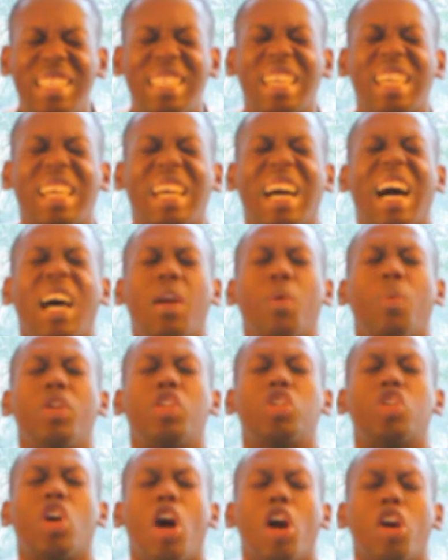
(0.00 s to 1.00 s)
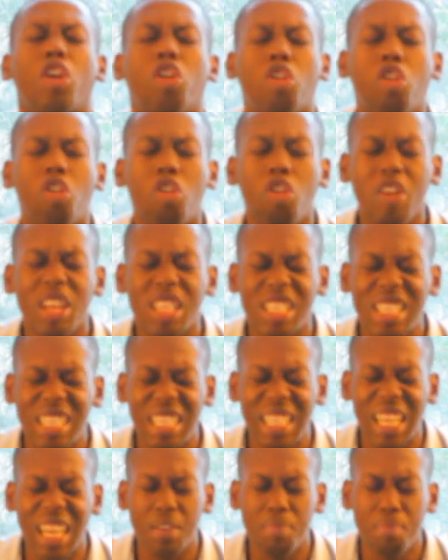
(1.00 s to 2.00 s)
God, which are
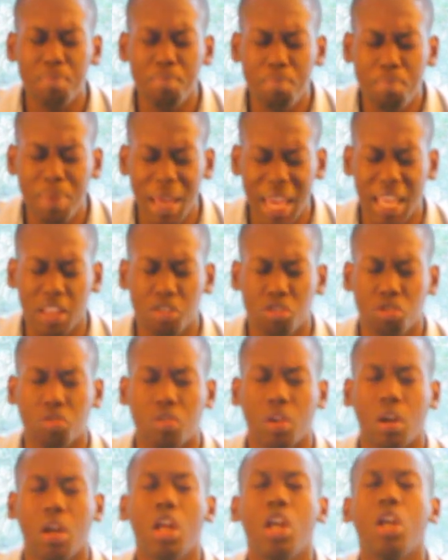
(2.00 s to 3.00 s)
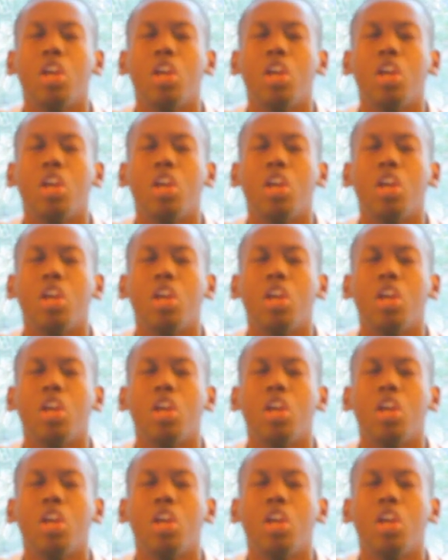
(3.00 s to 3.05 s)
Christian based,